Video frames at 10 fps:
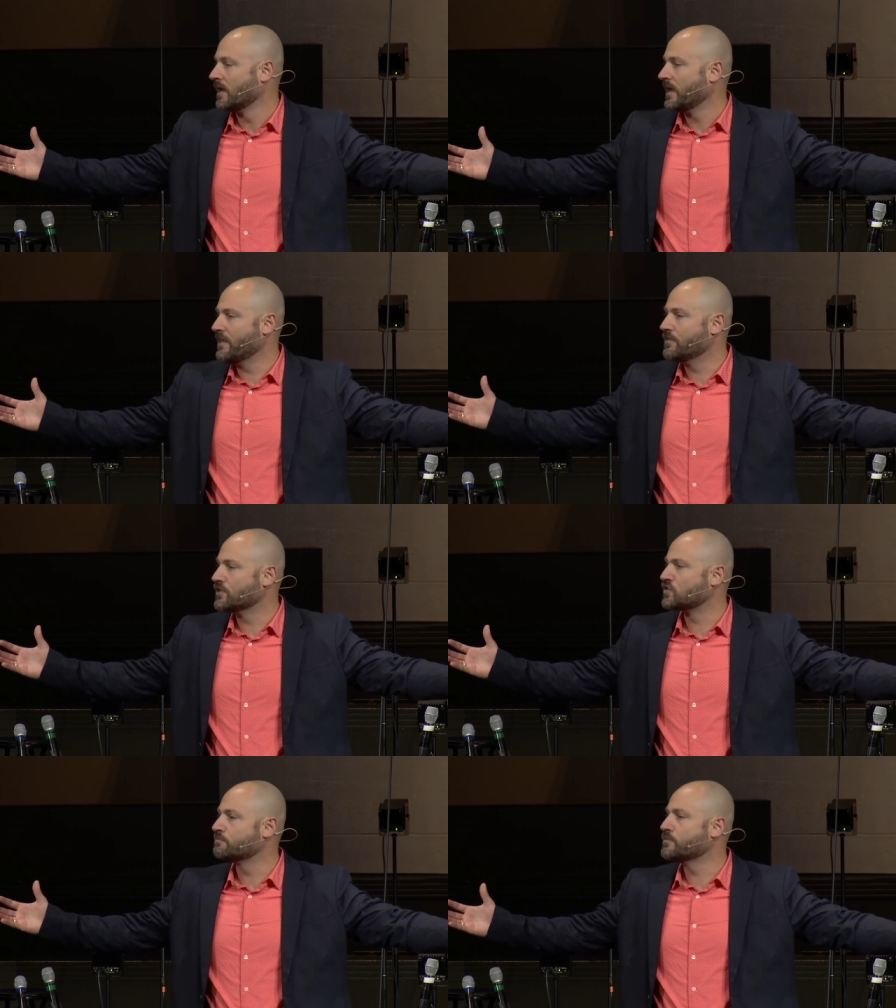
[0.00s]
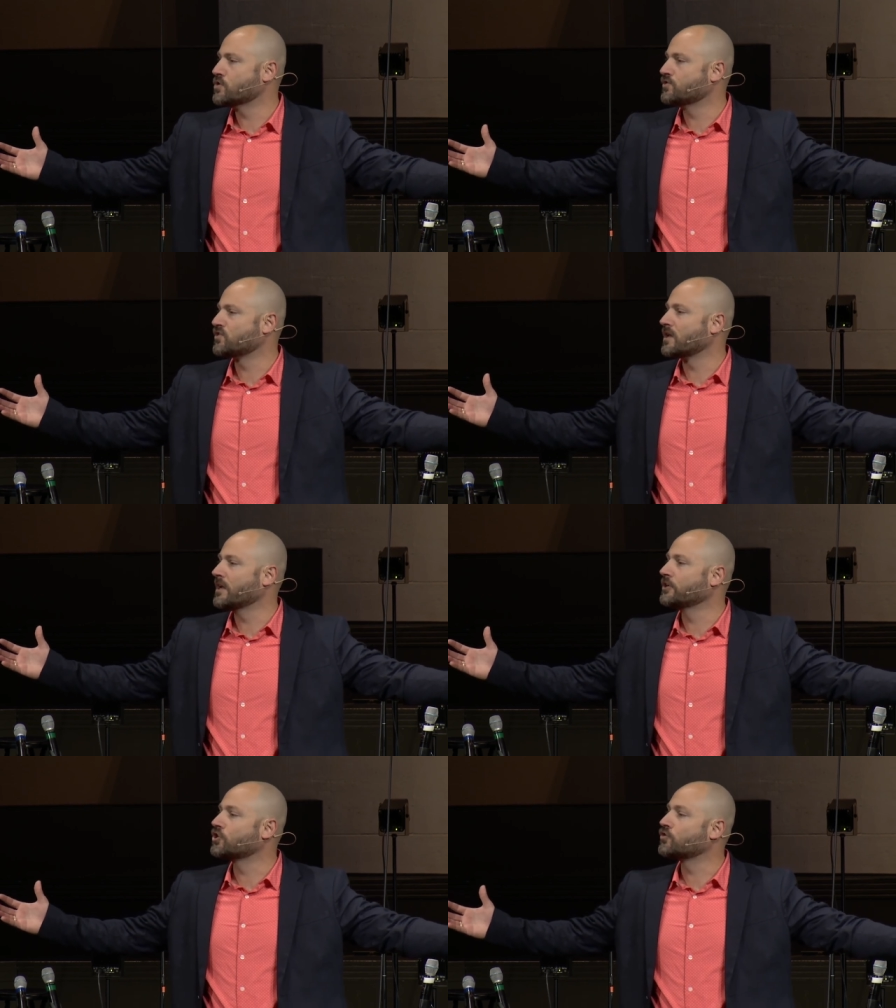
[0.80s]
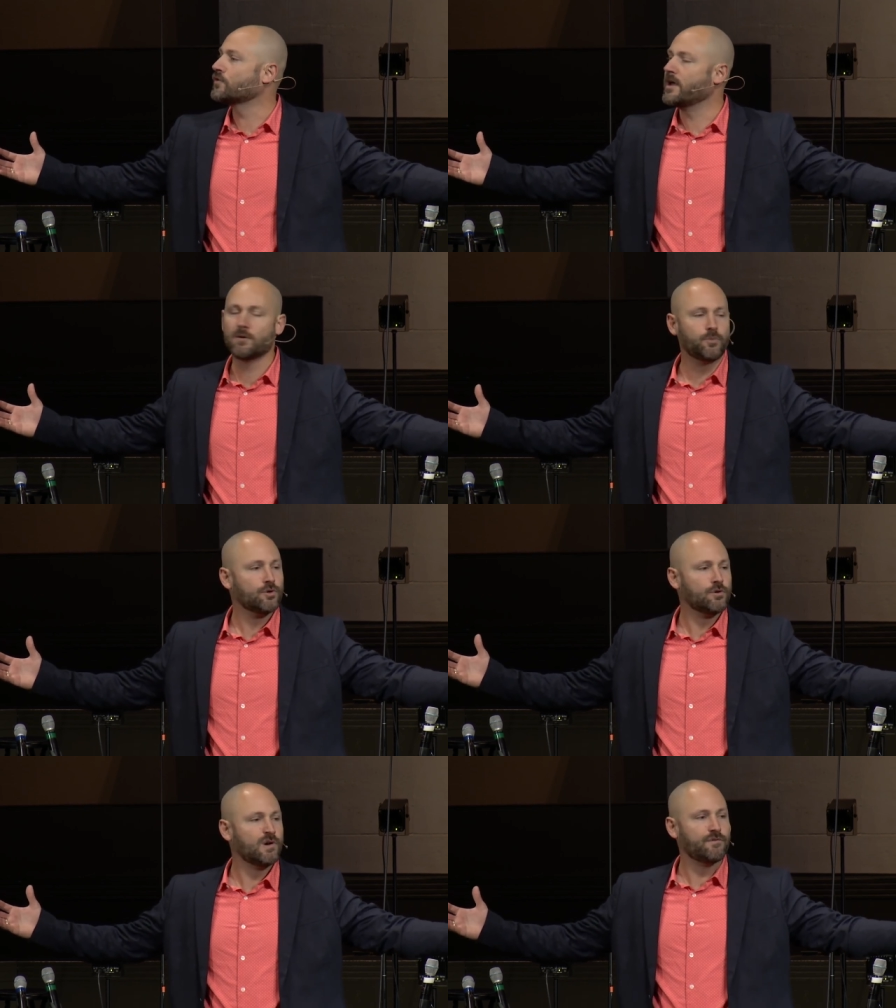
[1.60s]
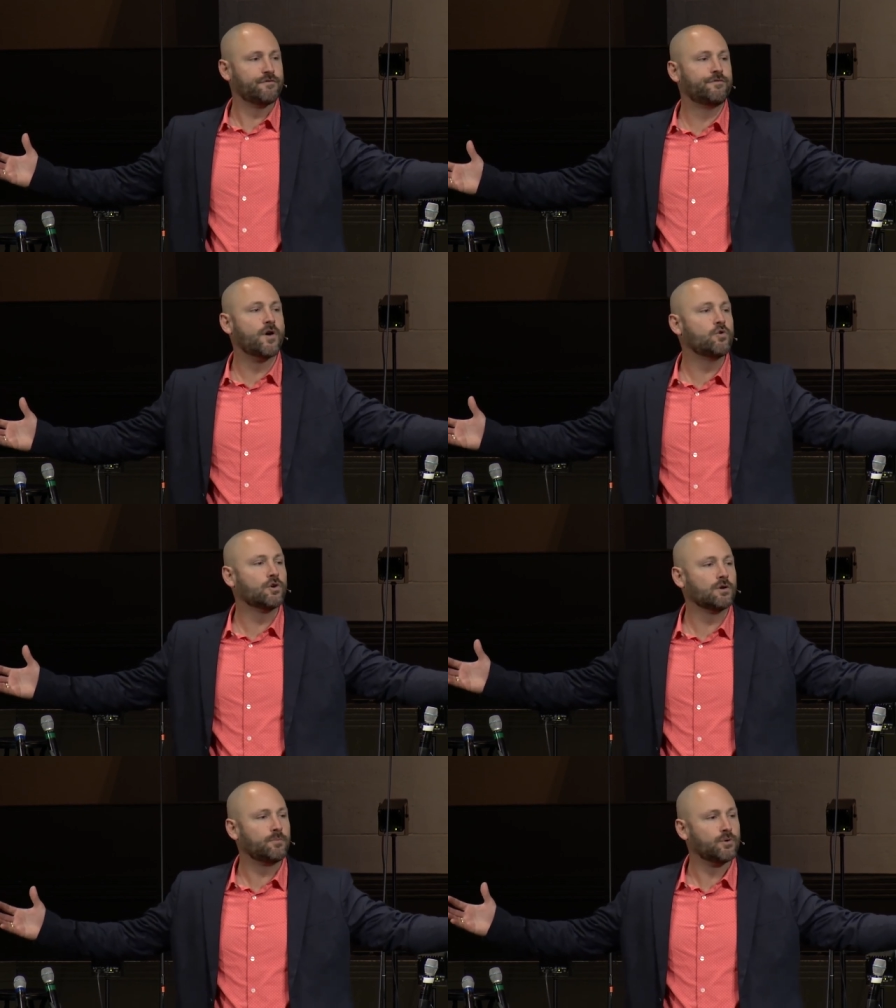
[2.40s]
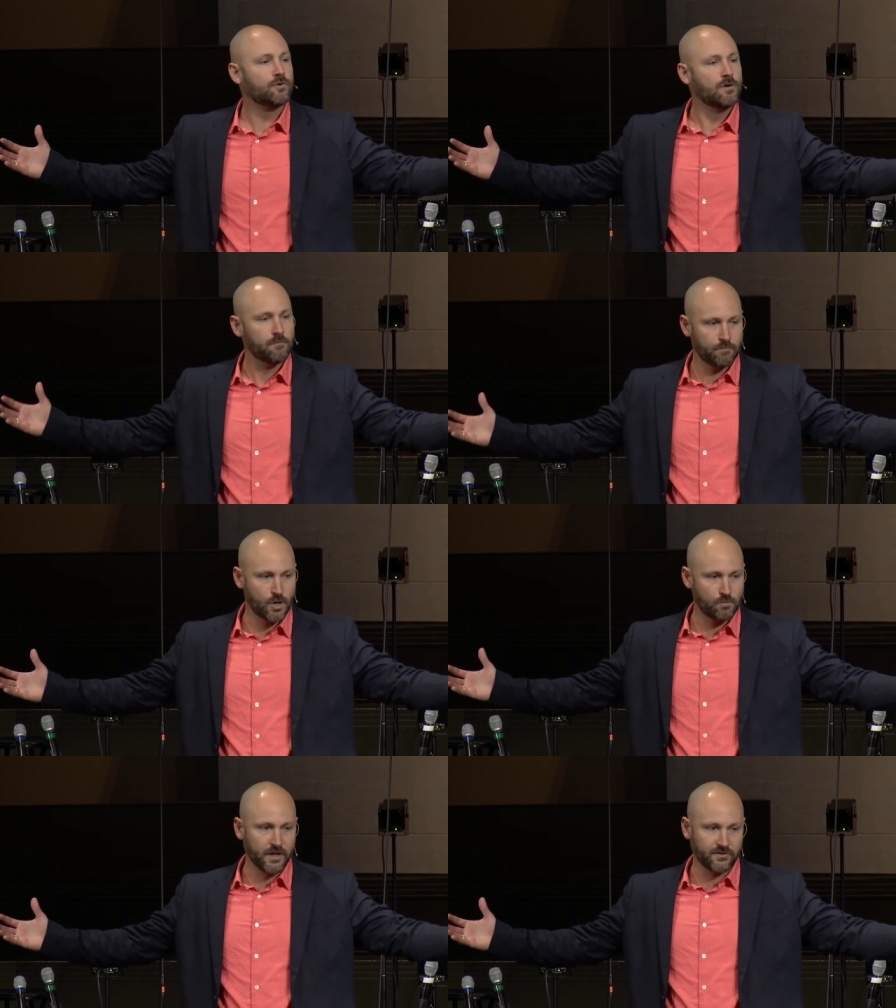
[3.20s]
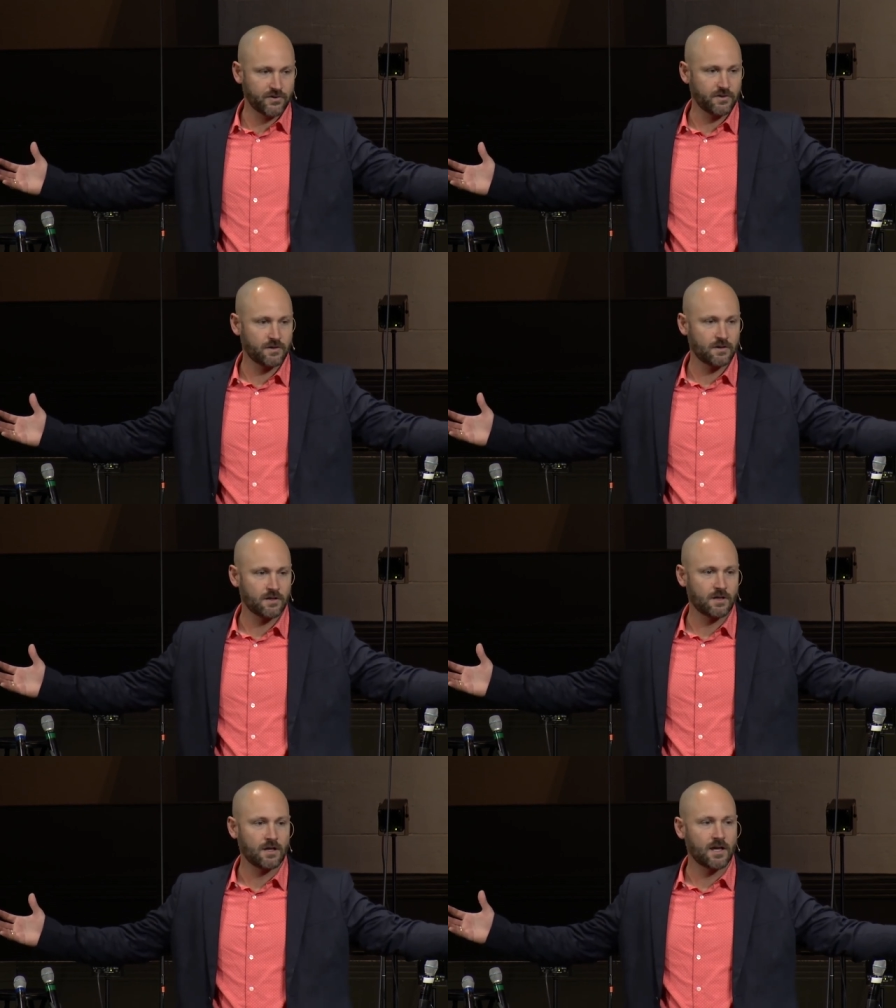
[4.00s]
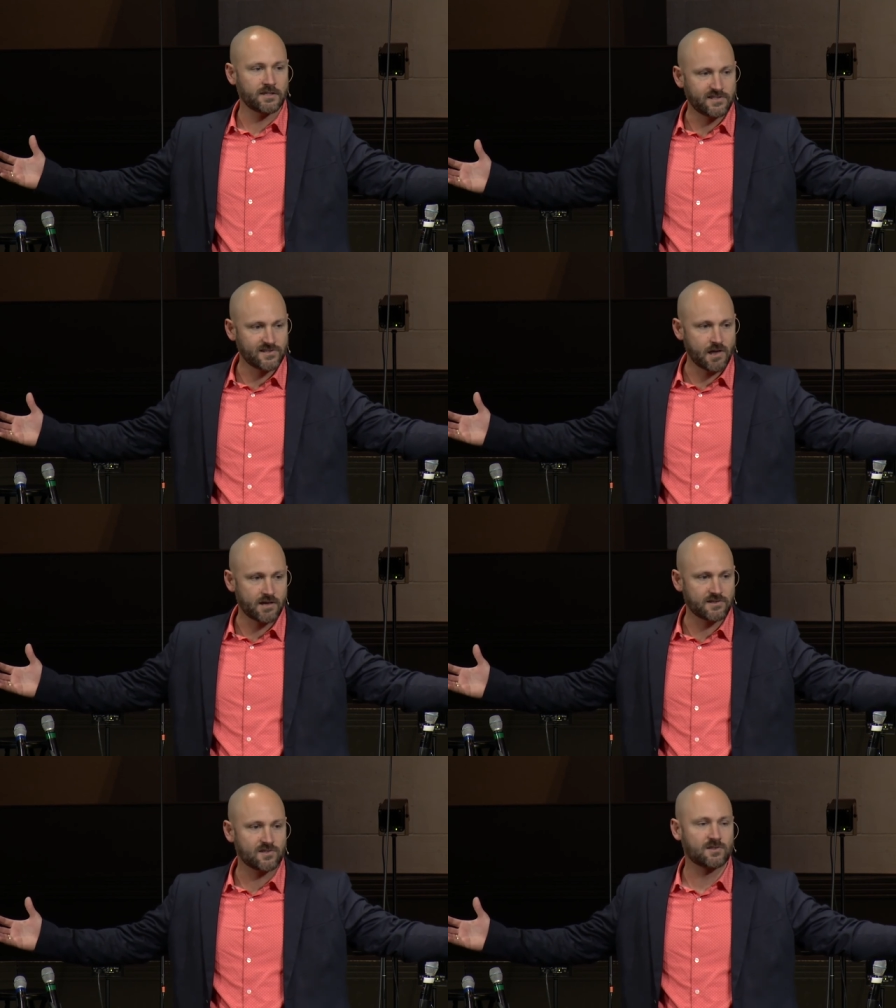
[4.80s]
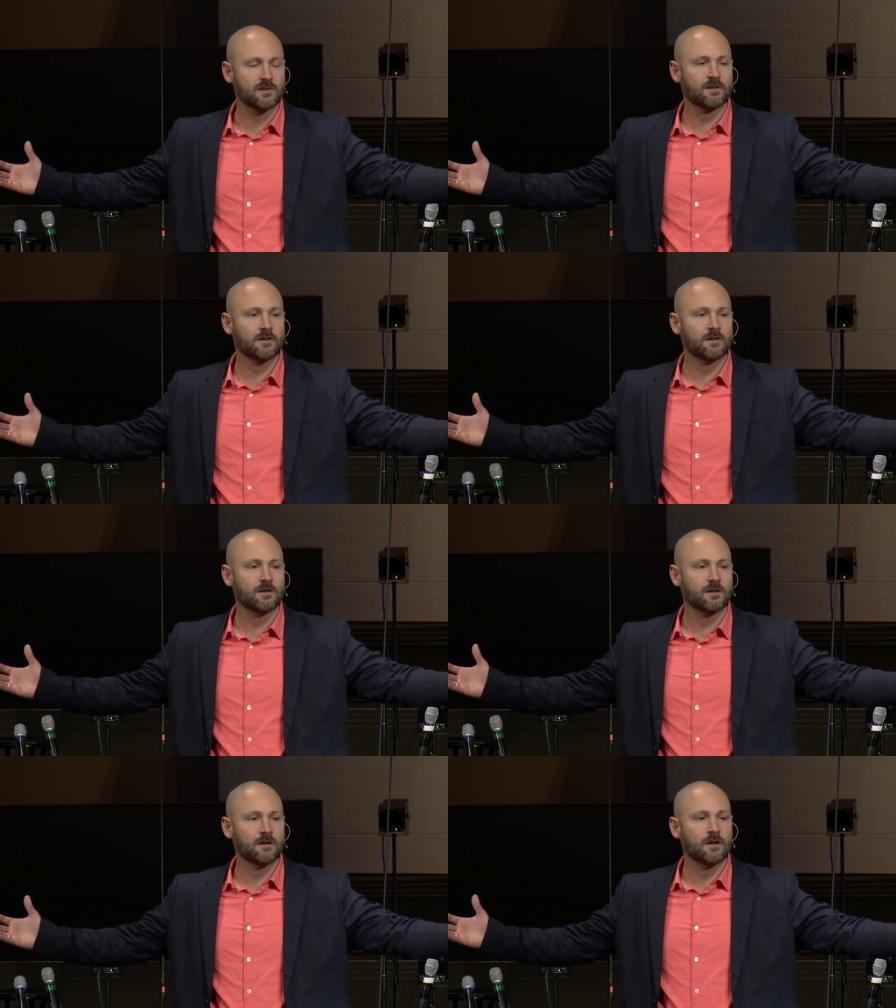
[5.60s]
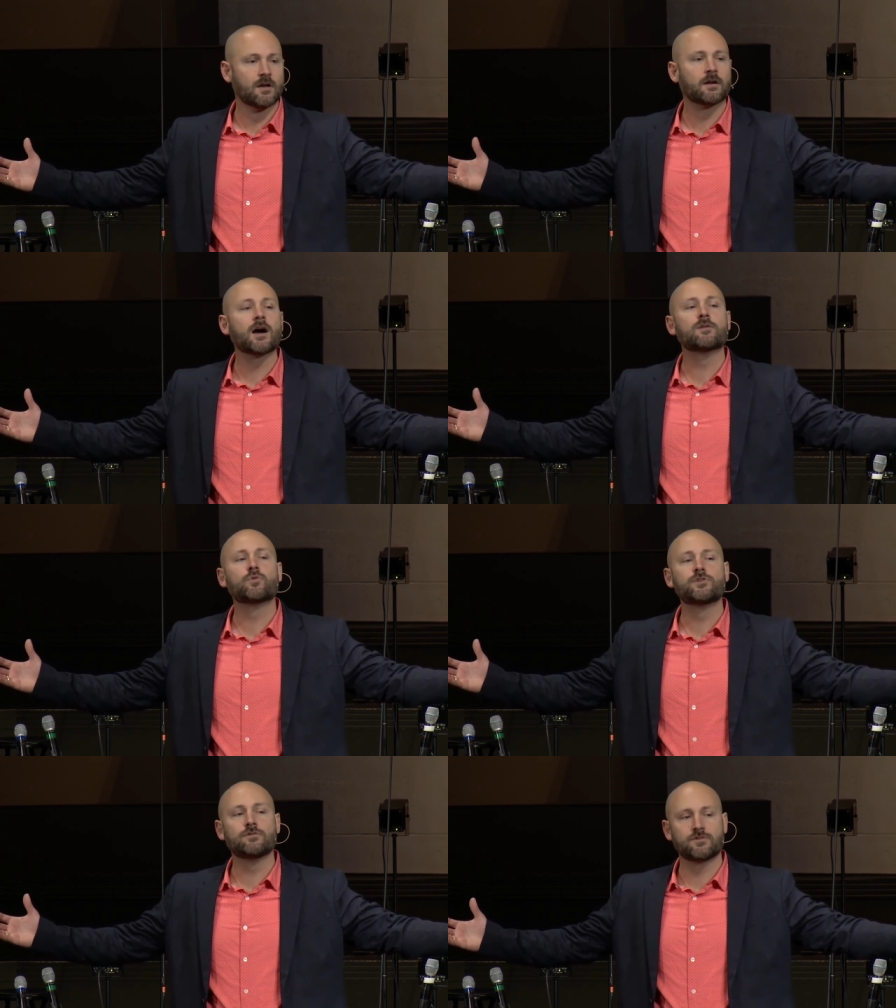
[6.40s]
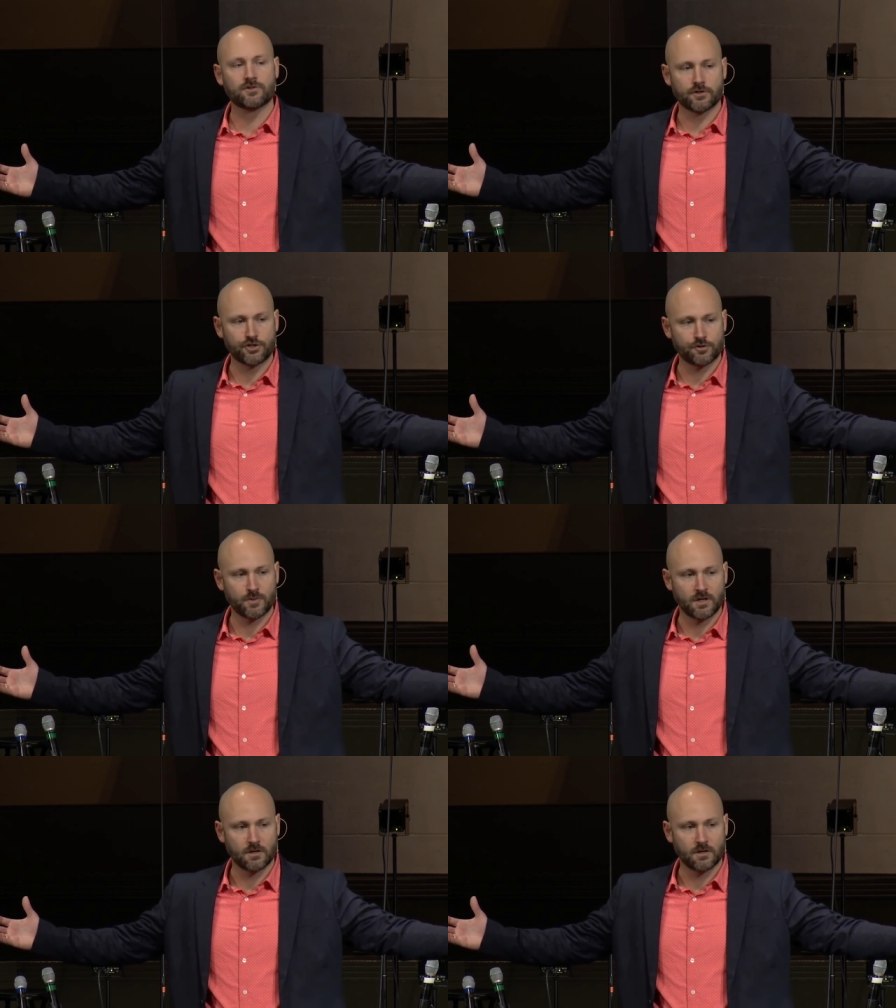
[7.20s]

in this most incredible, vulnerable moment and says, God, would you search me?